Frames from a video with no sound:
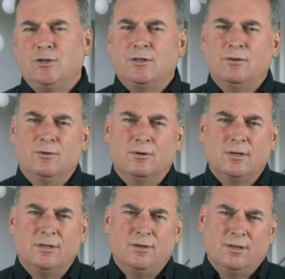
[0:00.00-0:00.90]
ignore.
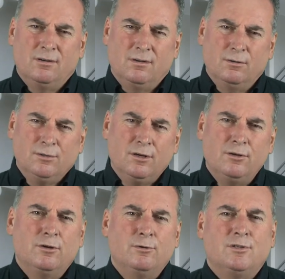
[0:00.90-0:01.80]
You can also
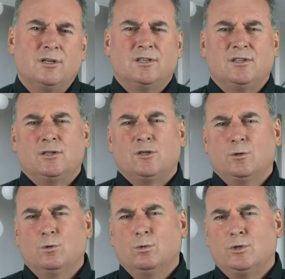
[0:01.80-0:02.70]
use this as a
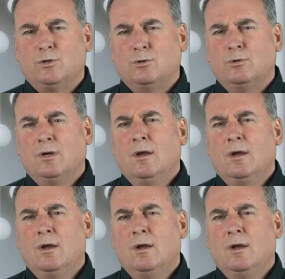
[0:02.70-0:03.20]
tool to